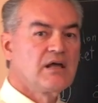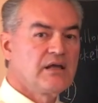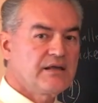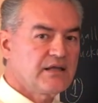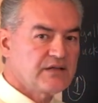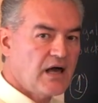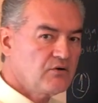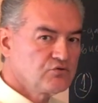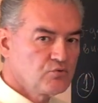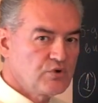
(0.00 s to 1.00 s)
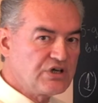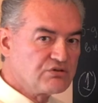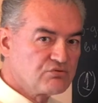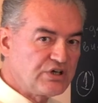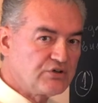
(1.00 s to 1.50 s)
Again, how do we
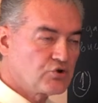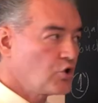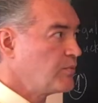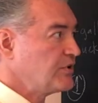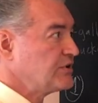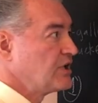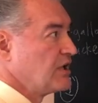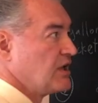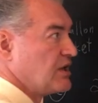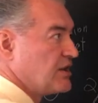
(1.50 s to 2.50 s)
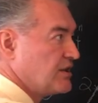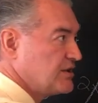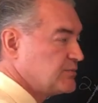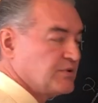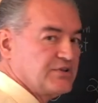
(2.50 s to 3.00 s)
reinterpret this
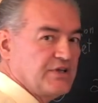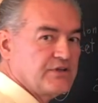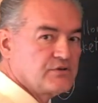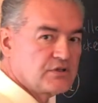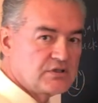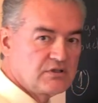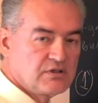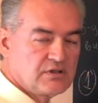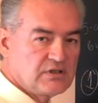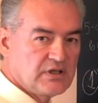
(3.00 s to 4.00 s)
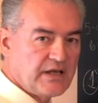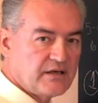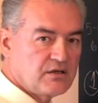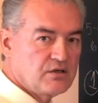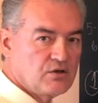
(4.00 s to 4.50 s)
particular leg
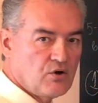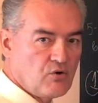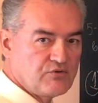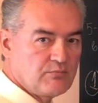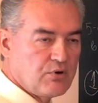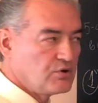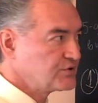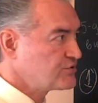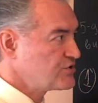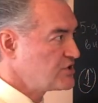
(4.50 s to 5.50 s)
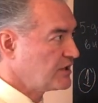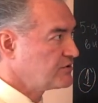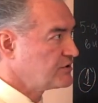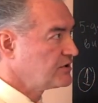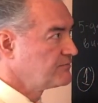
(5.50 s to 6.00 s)
of the ball's
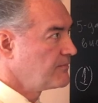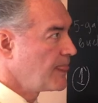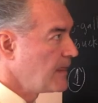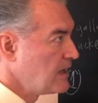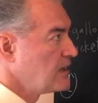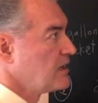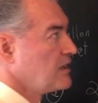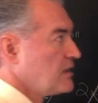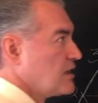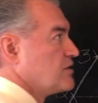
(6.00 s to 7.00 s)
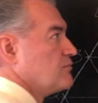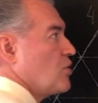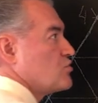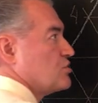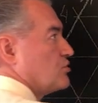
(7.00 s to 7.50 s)
trajectory? The
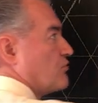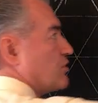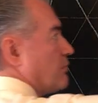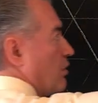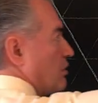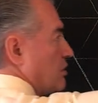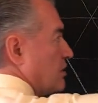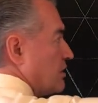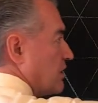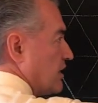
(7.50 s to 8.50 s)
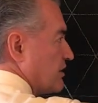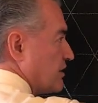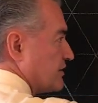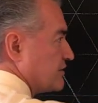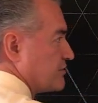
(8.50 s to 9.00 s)
motion of the ball in
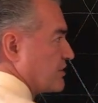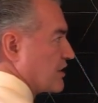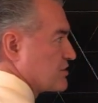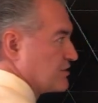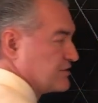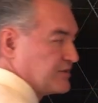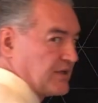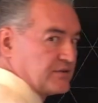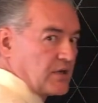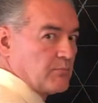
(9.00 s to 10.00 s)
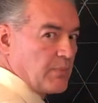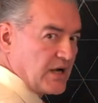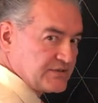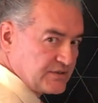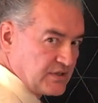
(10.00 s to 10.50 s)
this direction is again
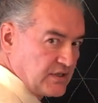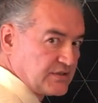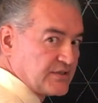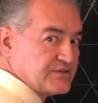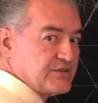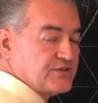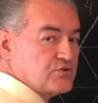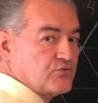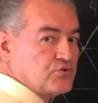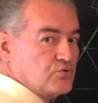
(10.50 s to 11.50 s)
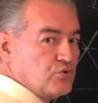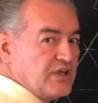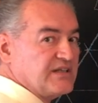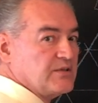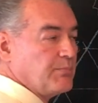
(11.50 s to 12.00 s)
composite. It consists of 2
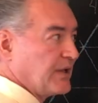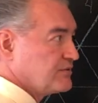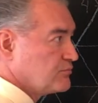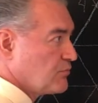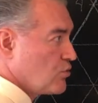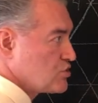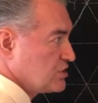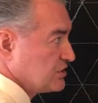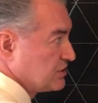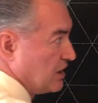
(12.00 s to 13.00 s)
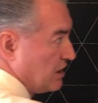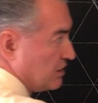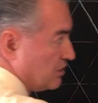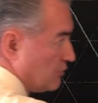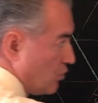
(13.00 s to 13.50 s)
independent motions:
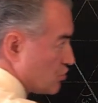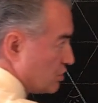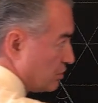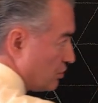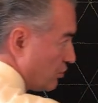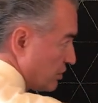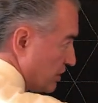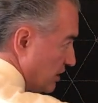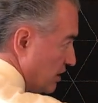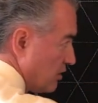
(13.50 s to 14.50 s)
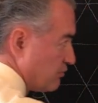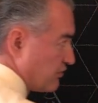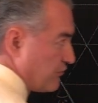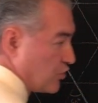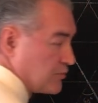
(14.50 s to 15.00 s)
the motion along the
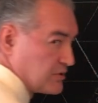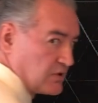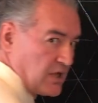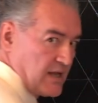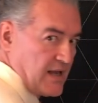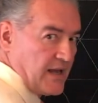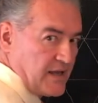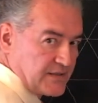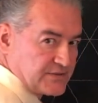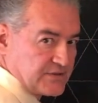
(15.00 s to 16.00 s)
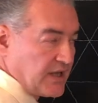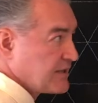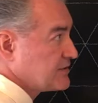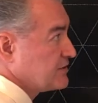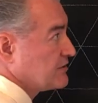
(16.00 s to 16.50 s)
proverbial
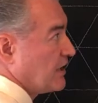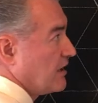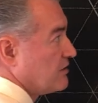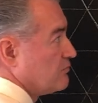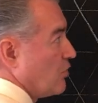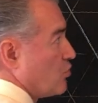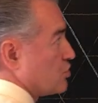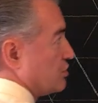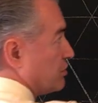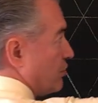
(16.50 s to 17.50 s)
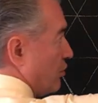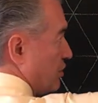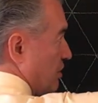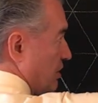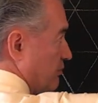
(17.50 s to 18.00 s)
x-axis and the motion along
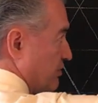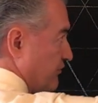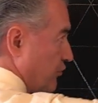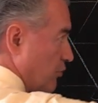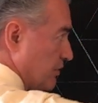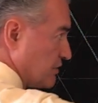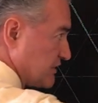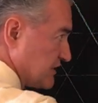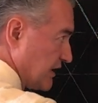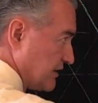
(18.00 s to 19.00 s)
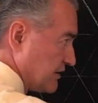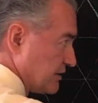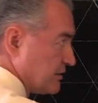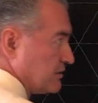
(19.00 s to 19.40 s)
the proverbial slanted